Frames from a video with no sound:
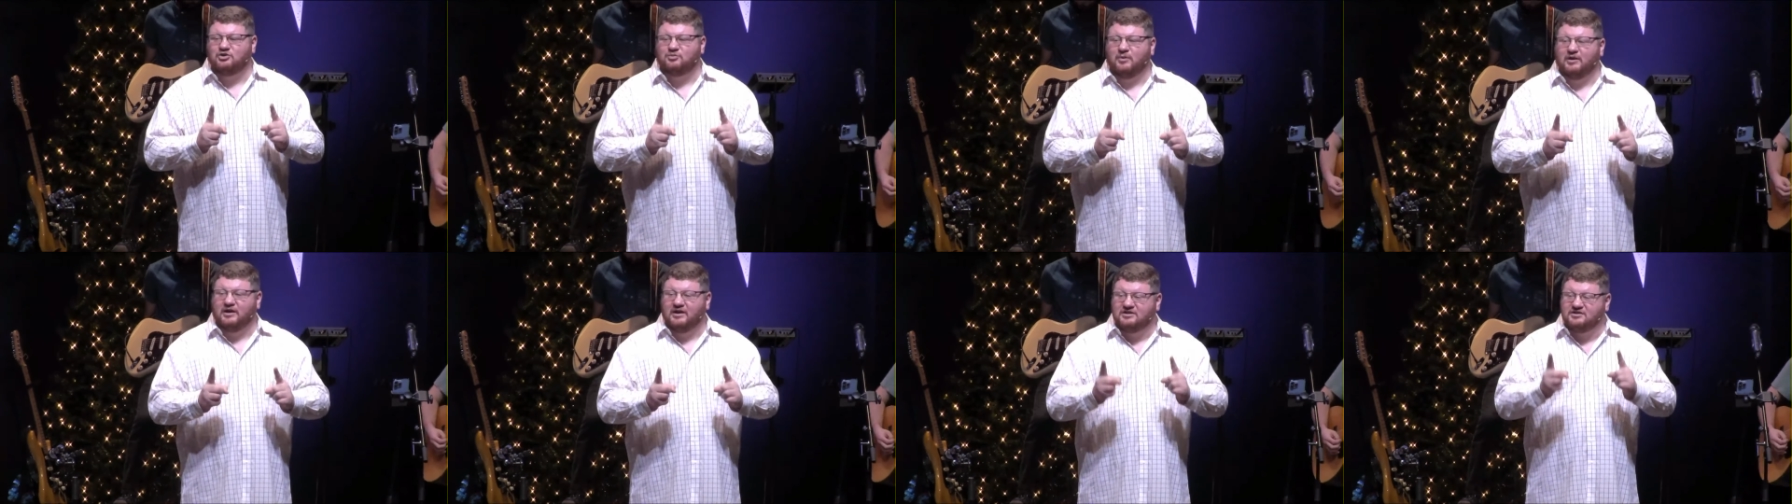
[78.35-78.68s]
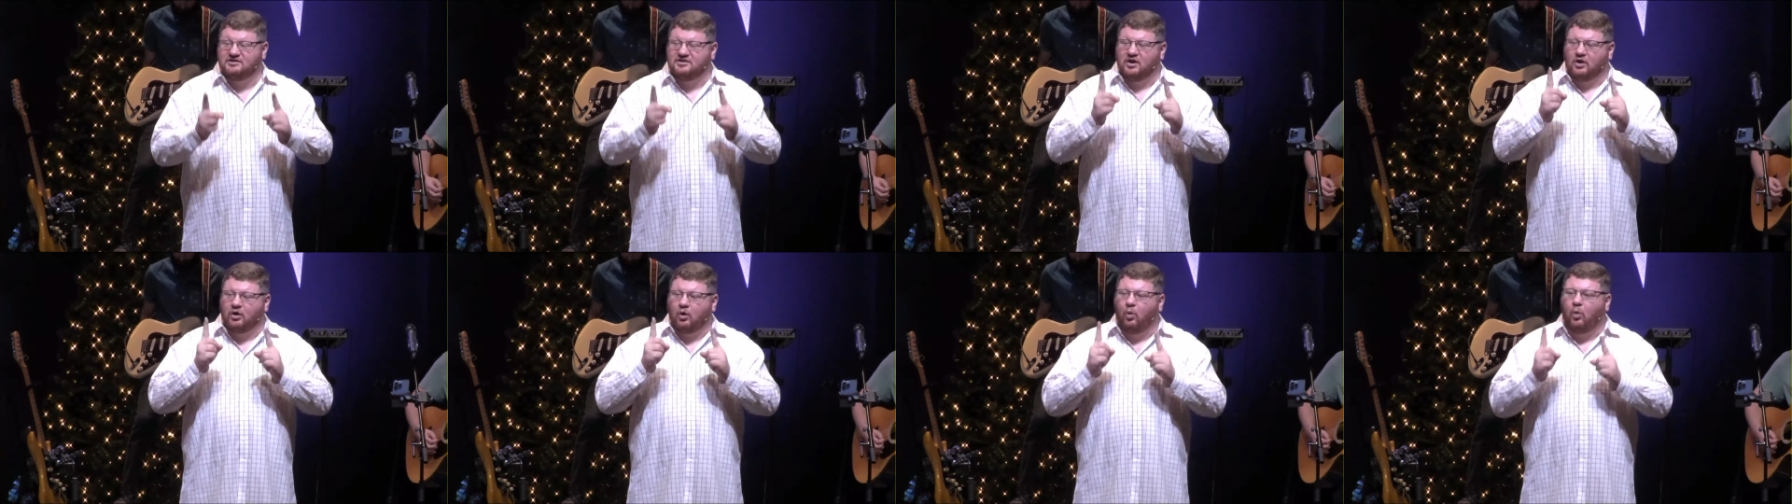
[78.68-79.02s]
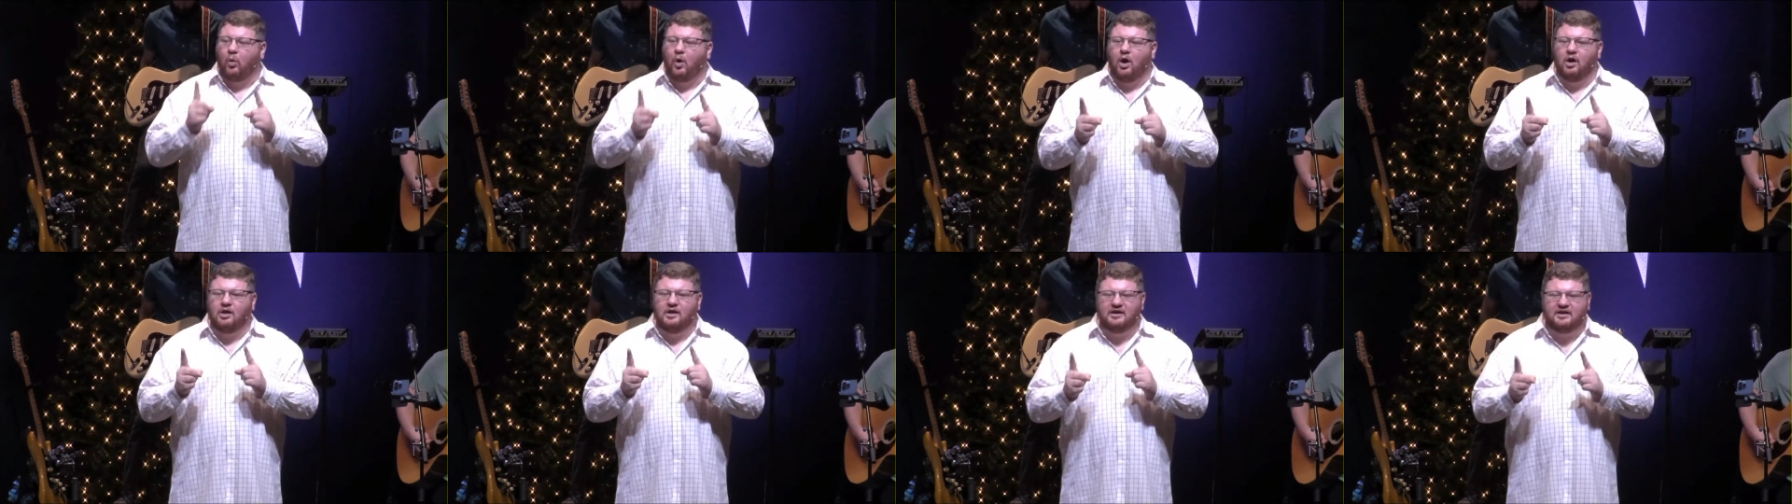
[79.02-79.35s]
but it's the
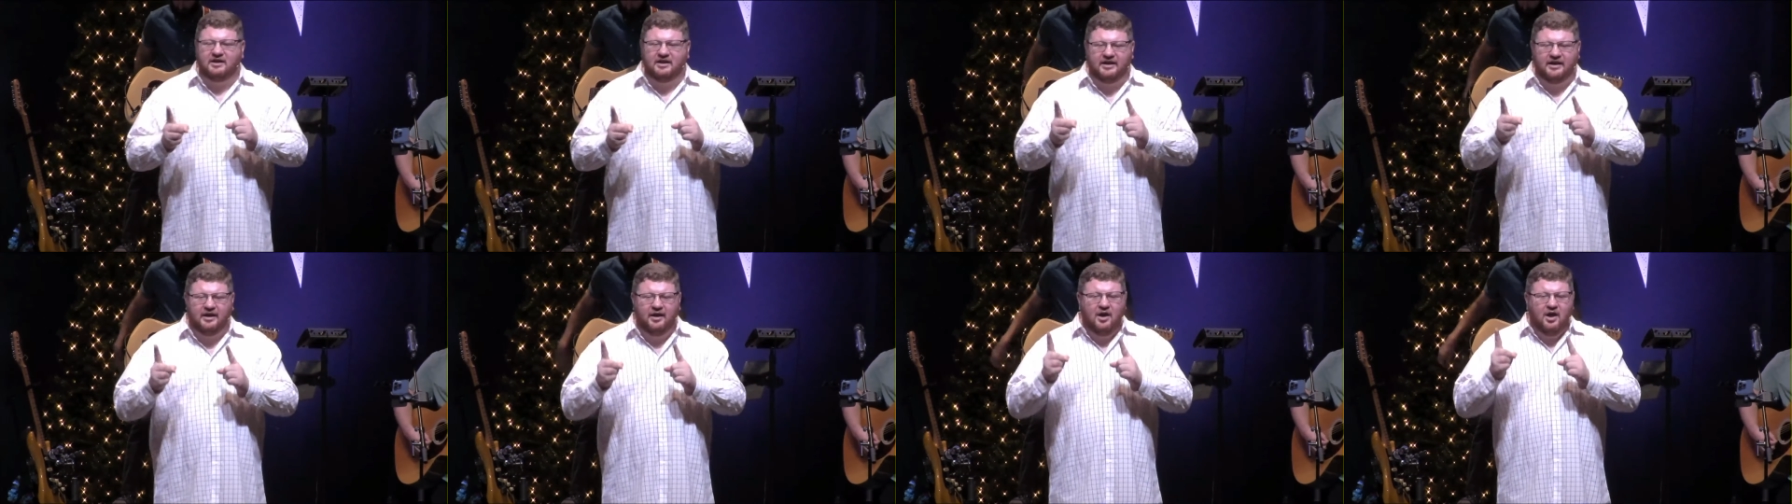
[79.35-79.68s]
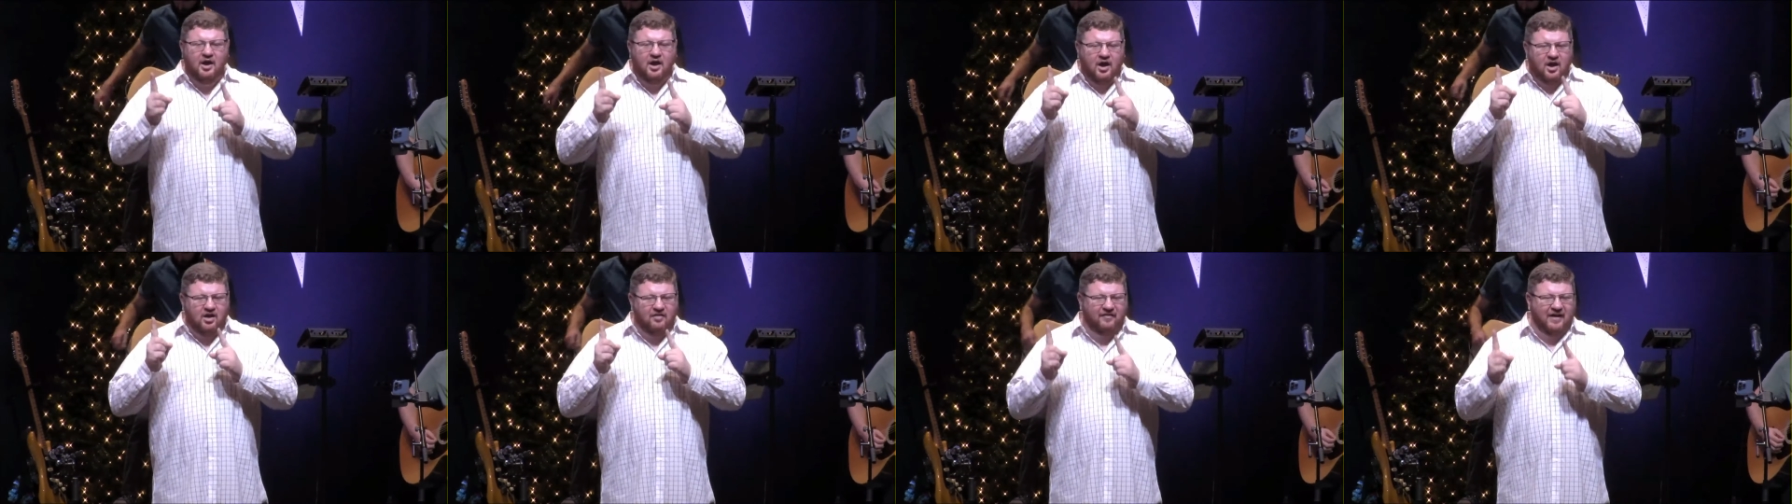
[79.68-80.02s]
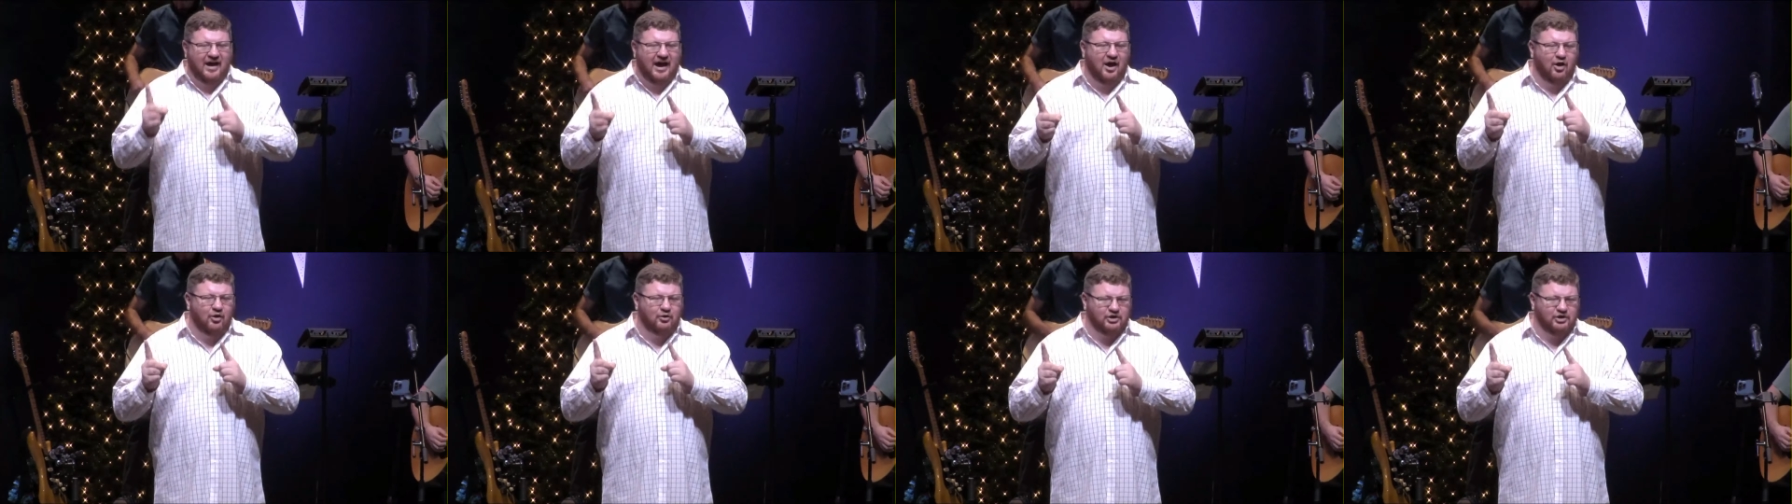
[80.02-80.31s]
quality of how